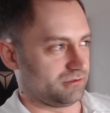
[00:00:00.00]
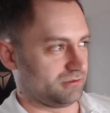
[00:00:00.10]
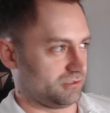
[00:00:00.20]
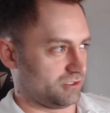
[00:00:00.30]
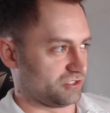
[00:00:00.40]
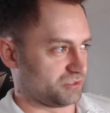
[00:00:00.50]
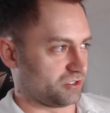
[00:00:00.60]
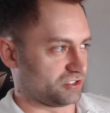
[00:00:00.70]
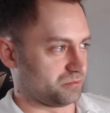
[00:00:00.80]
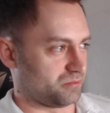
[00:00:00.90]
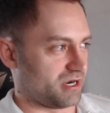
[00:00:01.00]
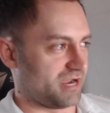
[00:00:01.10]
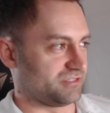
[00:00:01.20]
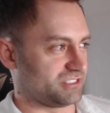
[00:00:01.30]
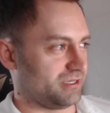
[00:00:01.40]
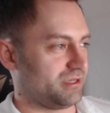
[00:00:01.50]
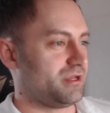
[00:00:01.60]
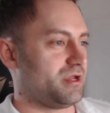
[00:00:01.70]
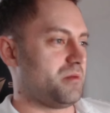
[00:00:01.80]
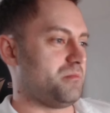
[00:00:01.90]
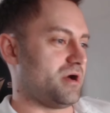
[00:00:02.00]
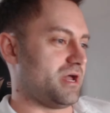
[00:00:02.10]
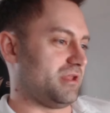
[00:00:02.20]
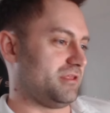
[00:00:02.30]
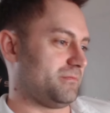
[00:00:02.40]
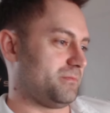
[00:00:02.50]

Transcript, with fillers: you know, this person's privacy, but